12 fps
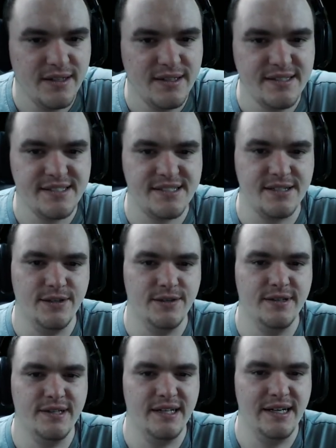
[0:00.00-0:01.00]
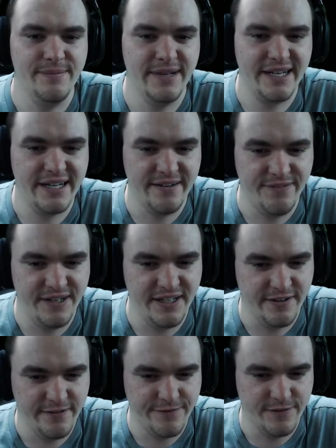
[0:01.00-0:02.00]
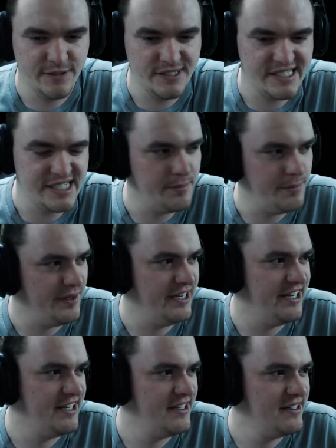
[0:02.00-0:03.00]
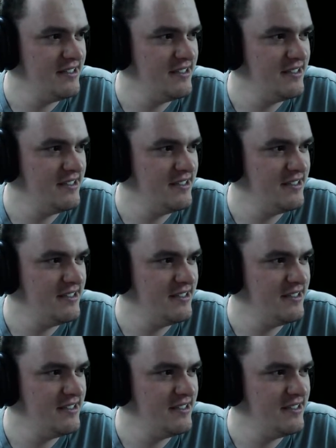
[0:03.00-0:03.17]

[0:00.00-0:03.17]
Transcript: So I'm making a video for CP.